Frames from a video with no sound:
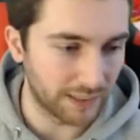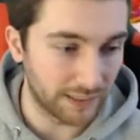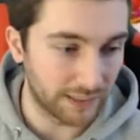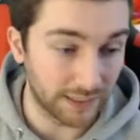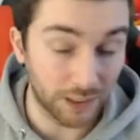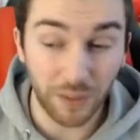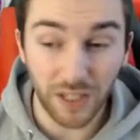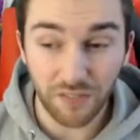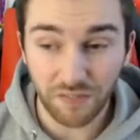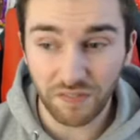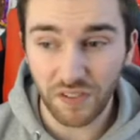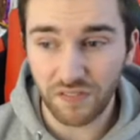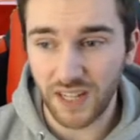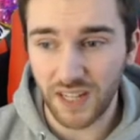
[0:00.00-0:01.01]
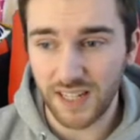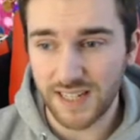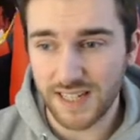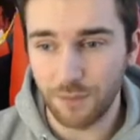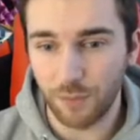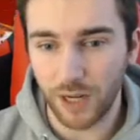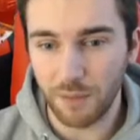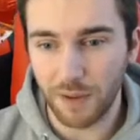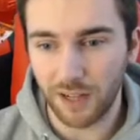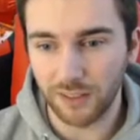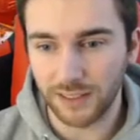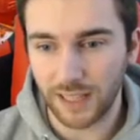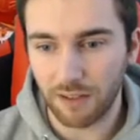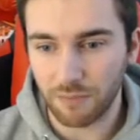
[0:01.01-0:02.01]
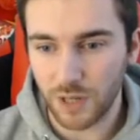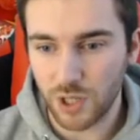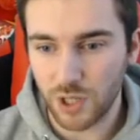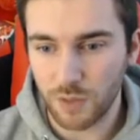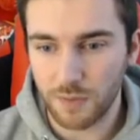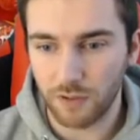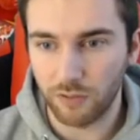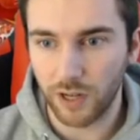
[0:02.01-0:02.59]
sense. And we need fifteen team rebounds. Having my two big